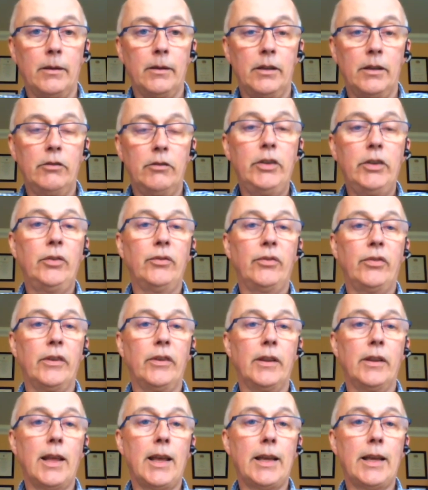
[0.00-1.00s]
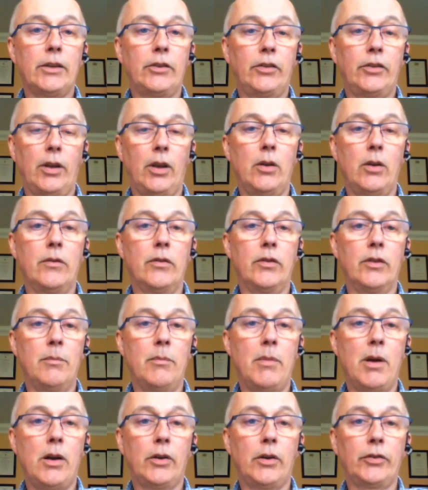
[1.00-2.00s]
And the reason for that over a
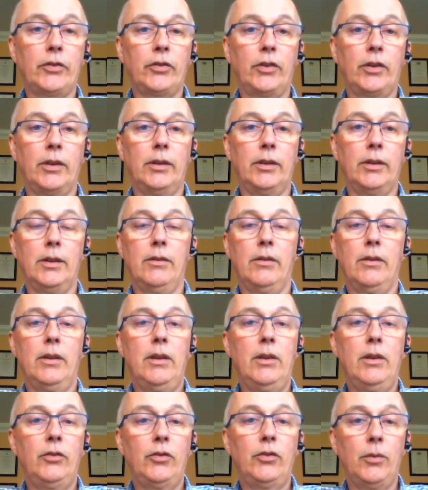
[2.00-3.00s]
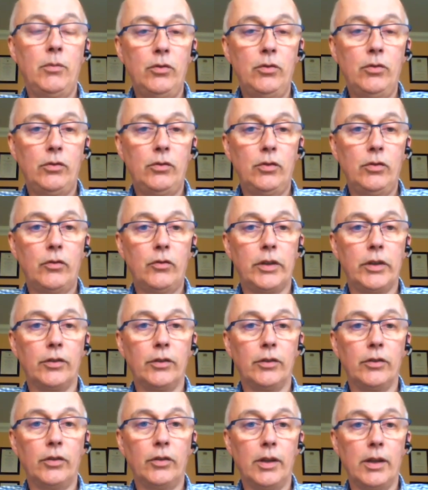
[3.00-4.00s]
mask, there's some good
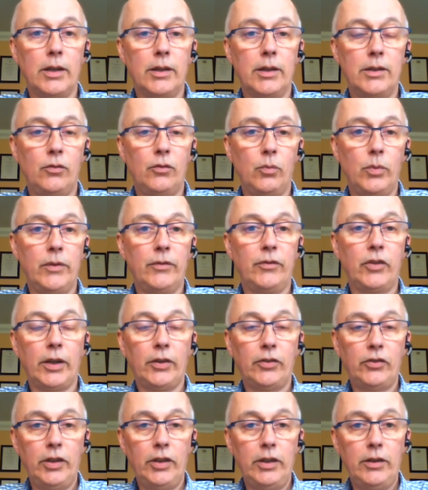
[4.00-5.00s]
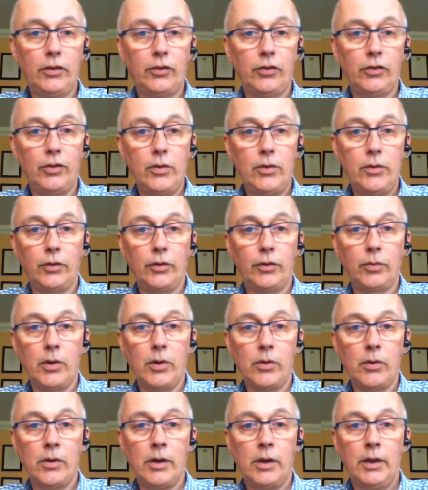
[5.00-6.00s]
reasons, and we've tested the snood as
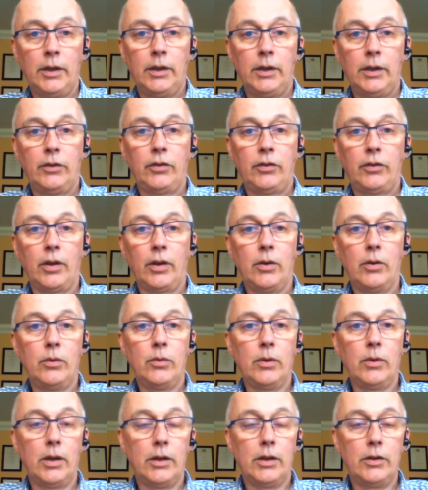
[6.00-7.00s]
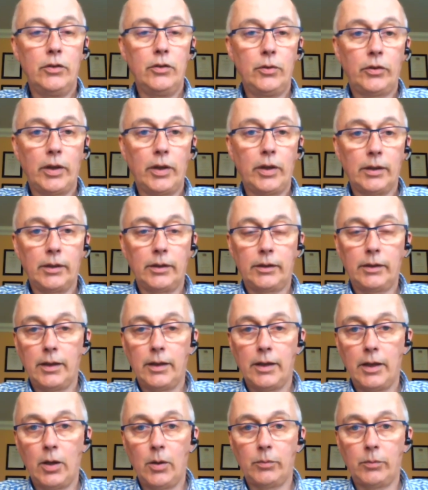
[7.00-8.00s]
well. So
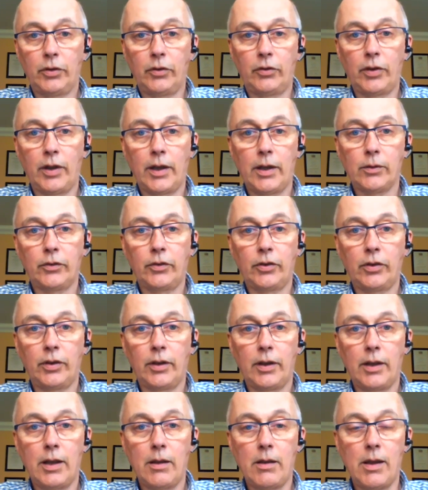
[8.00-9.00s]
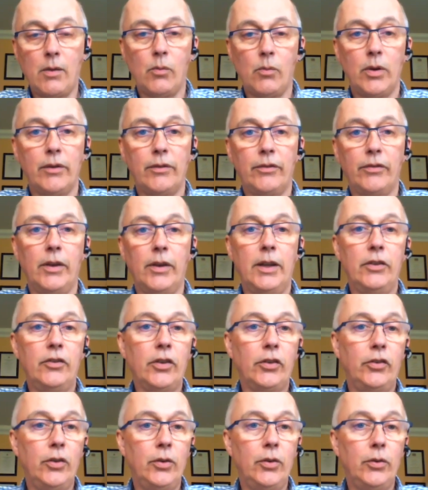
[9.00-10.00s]
Newtech helped us out, and we've
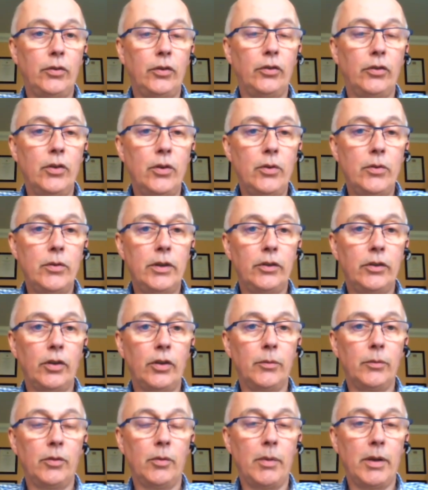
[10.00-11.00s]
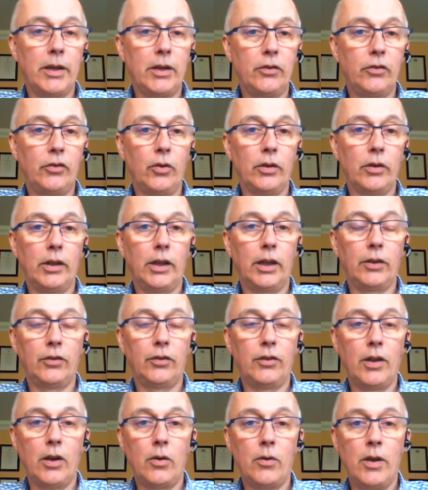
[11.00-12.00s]
just used the snood in terms of making sure that
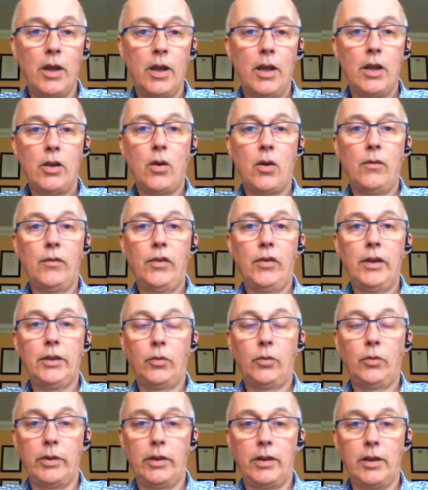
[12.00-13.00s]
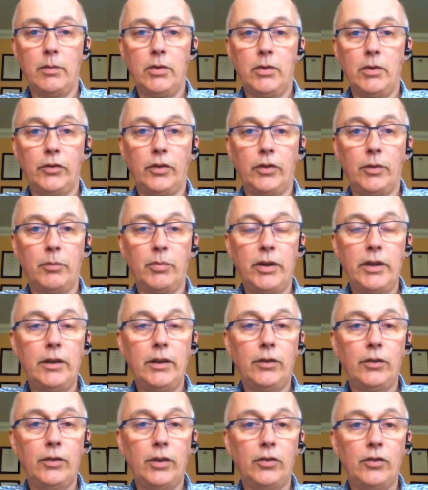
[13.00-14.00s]
there's no conflict with the emergency
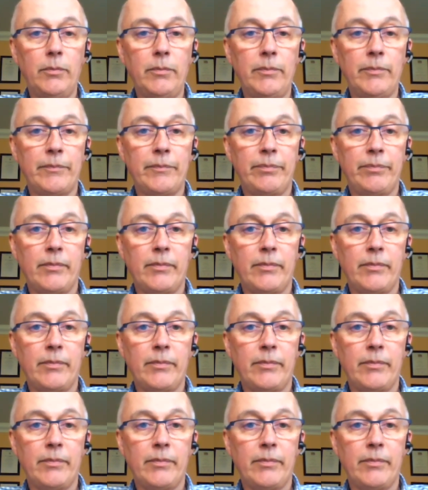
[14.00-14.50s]
breathing system.